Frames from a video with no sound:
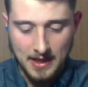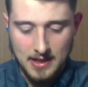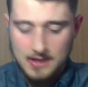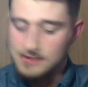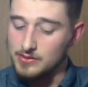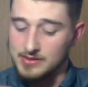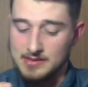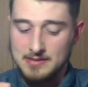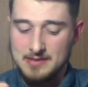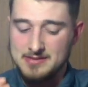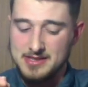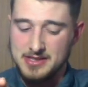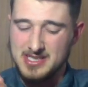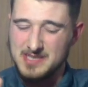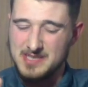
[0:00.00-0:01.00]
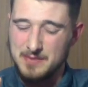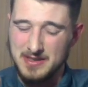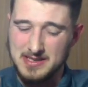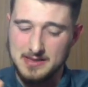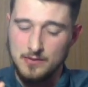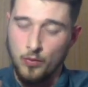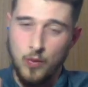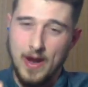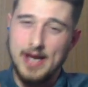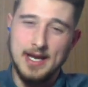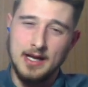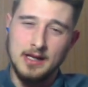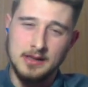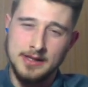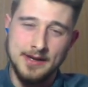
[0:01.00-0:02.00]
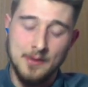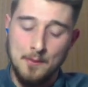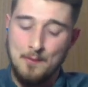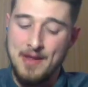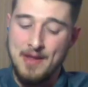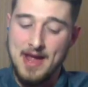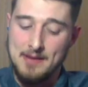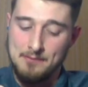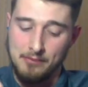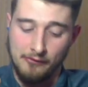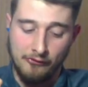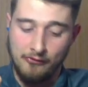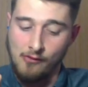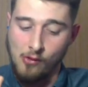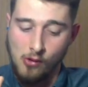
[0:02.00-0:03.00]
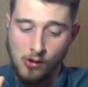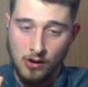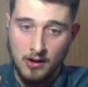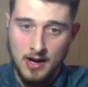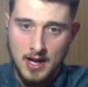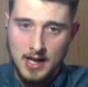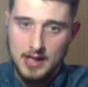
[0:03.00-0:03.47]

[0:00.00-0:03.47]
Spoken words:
So sometimes it's just about waiting a little bit before